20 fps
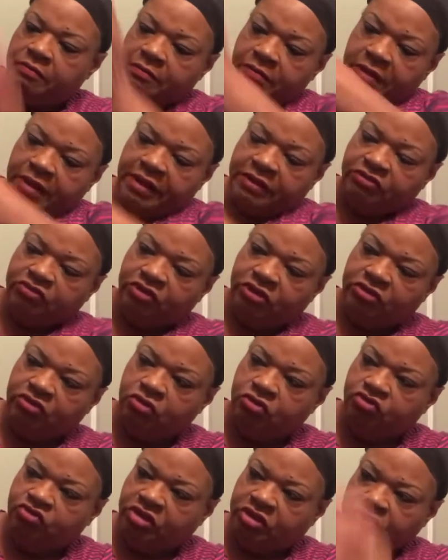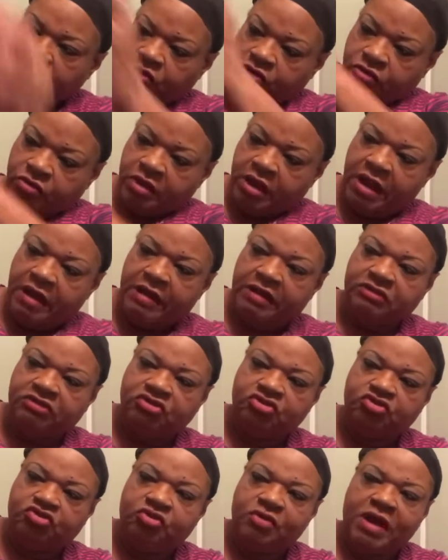Mind you, I told you I took her out. I
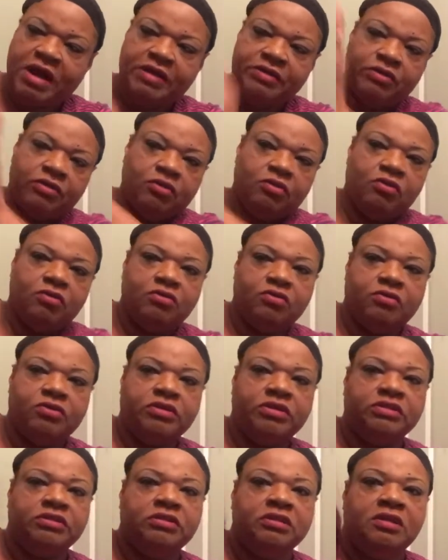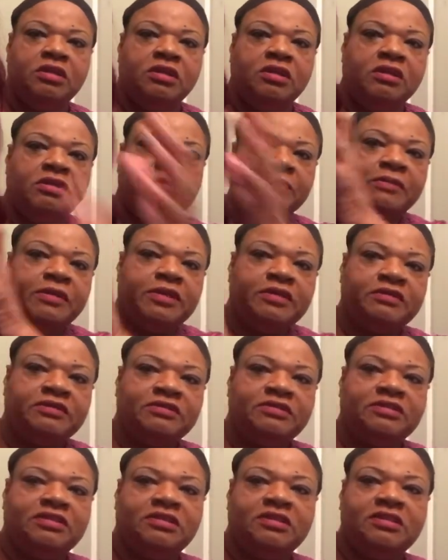just tried her on. But
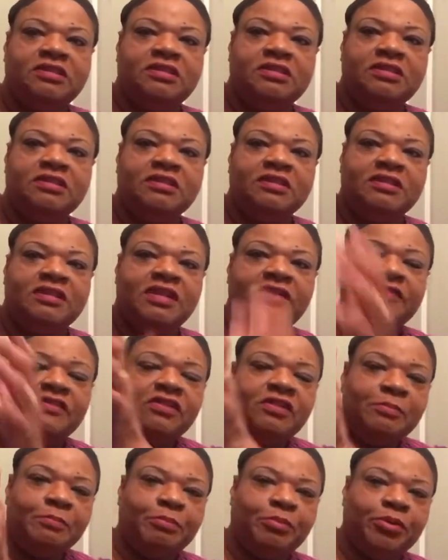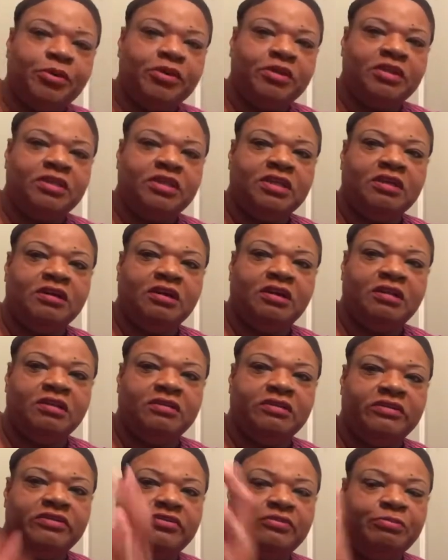she, even the burgundy
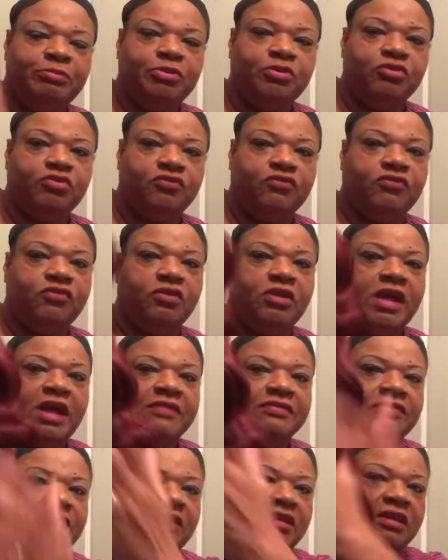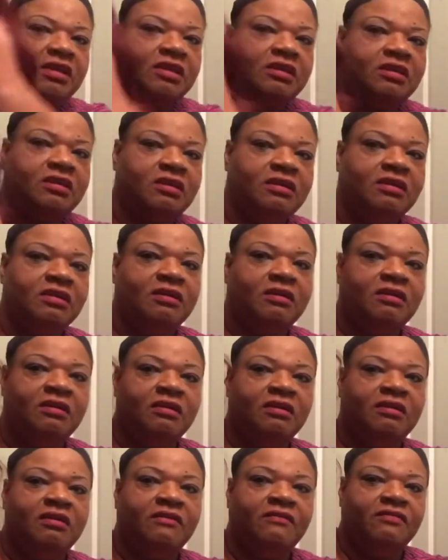color is beautiful, I think.
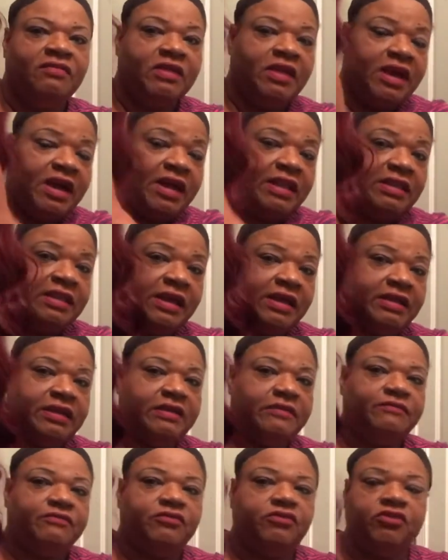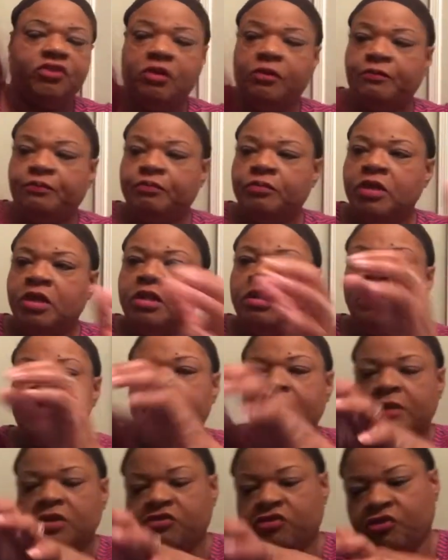I like it. So
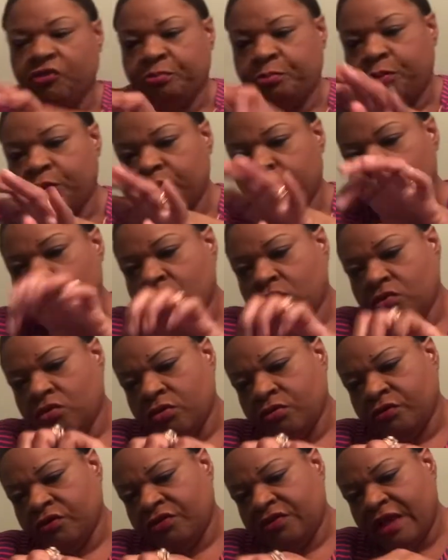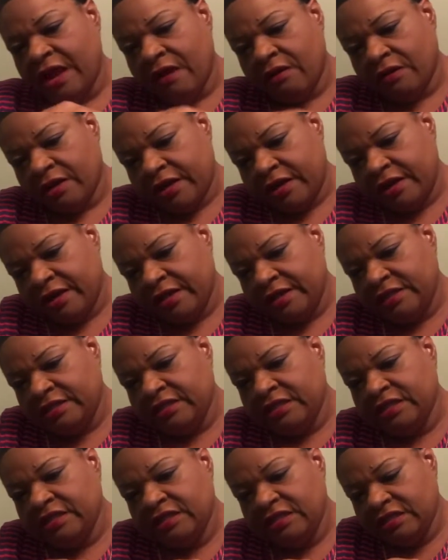let me just put her on without
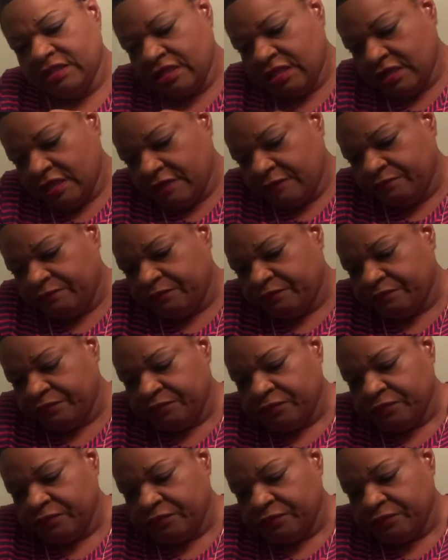cutting anything.